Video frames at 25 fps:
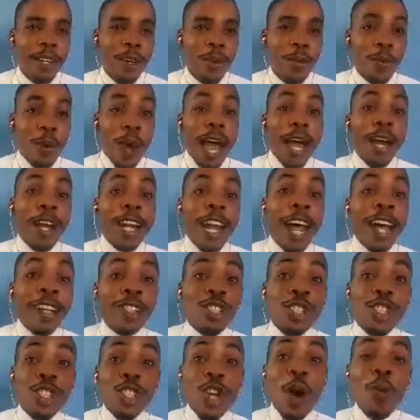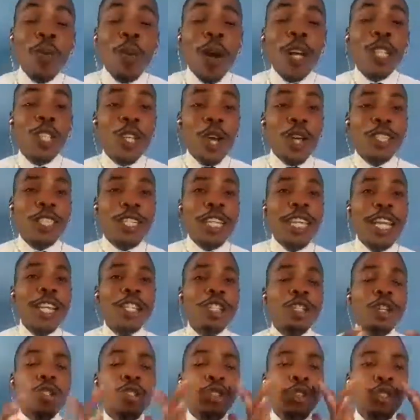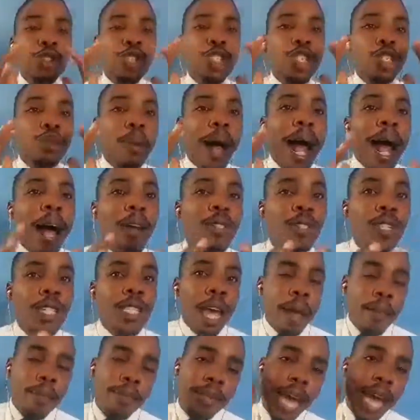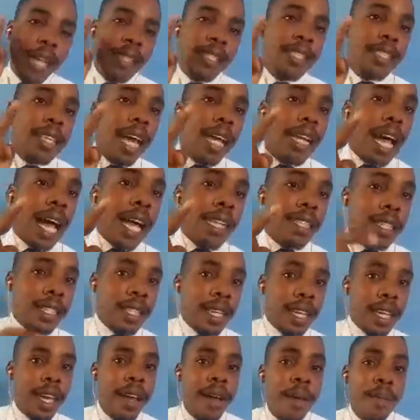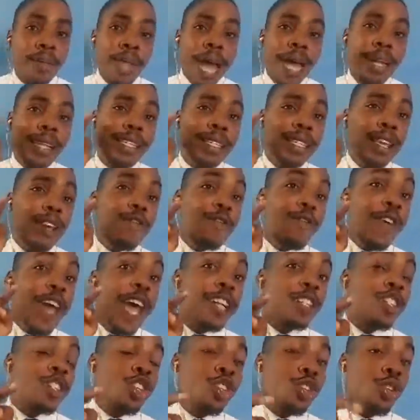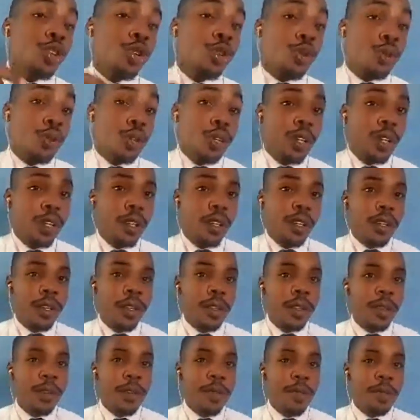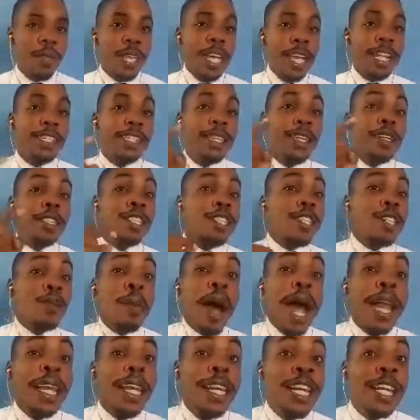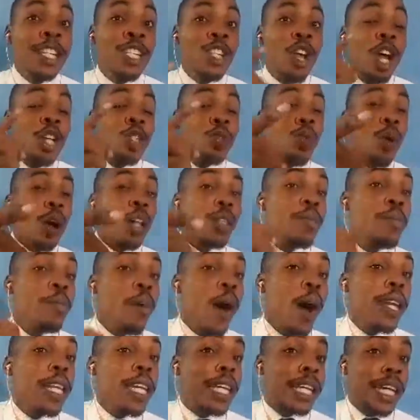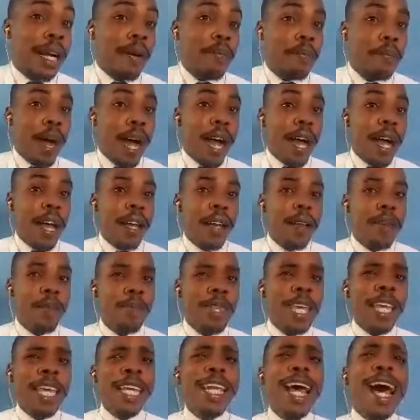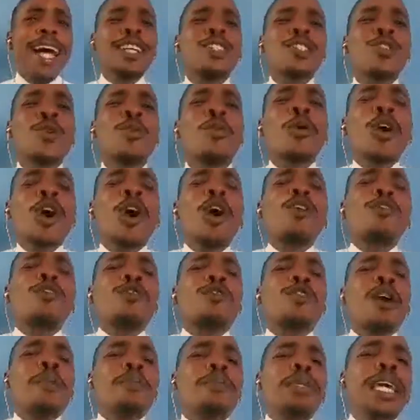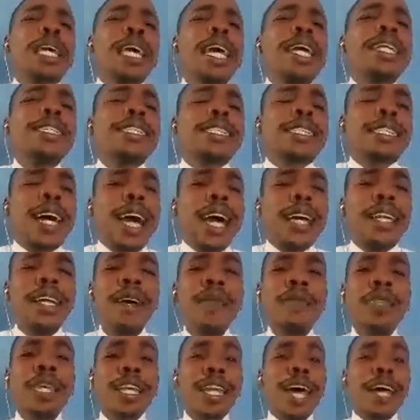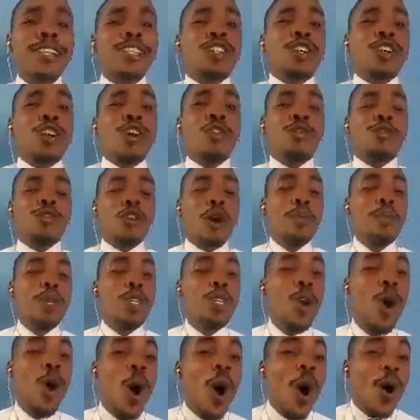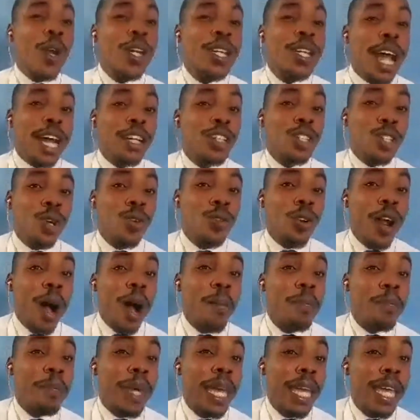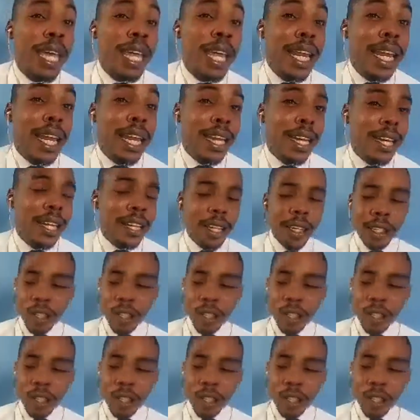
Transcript: While someone just needs you to smile to them, that is an asset. That is a virtue. Smiling is not what money can buy. It has to come from the inside. It has to come from your natural being.